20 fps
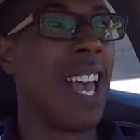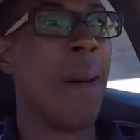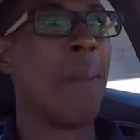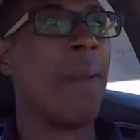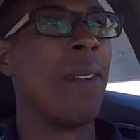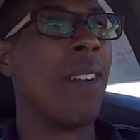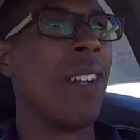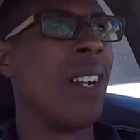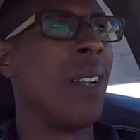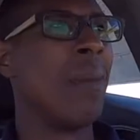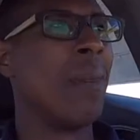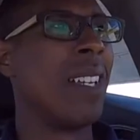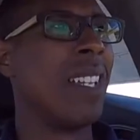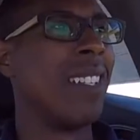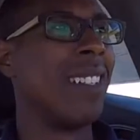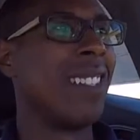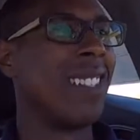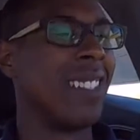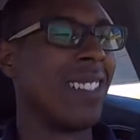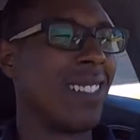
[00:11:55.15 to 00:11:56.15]
tapping on
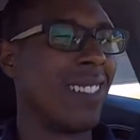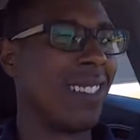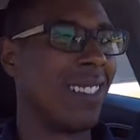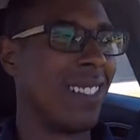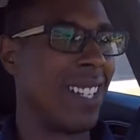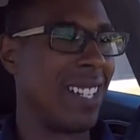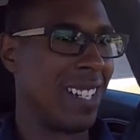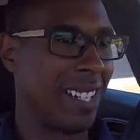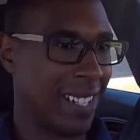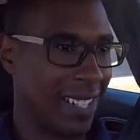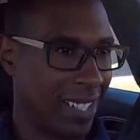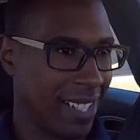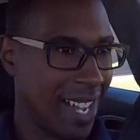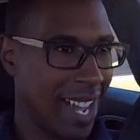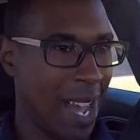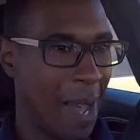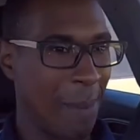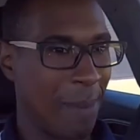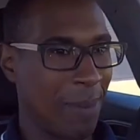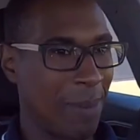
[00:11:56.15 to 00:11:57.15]
them and getting
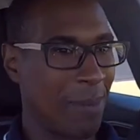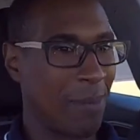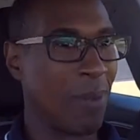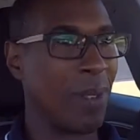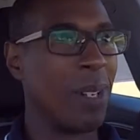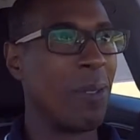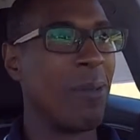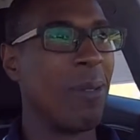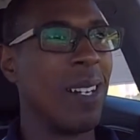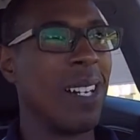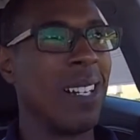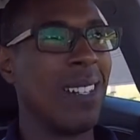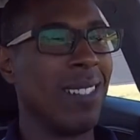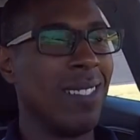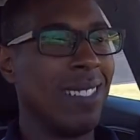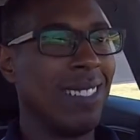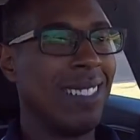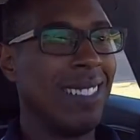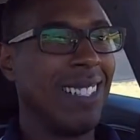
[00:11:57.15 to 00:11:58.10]
stopped pretty well.